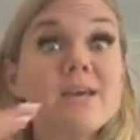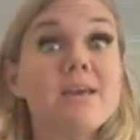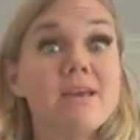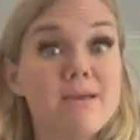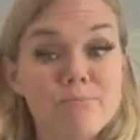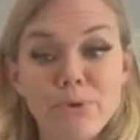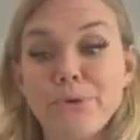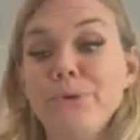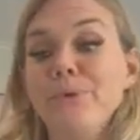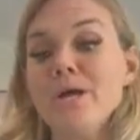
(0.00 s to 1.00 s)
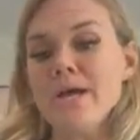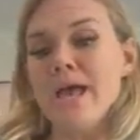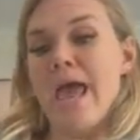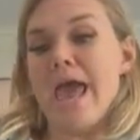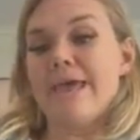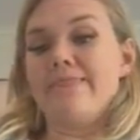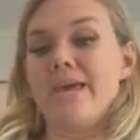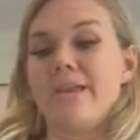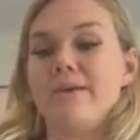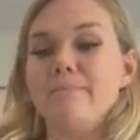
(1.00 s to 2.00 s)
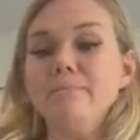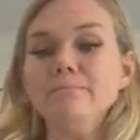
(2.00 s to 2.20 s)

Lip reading: Hebrew, and then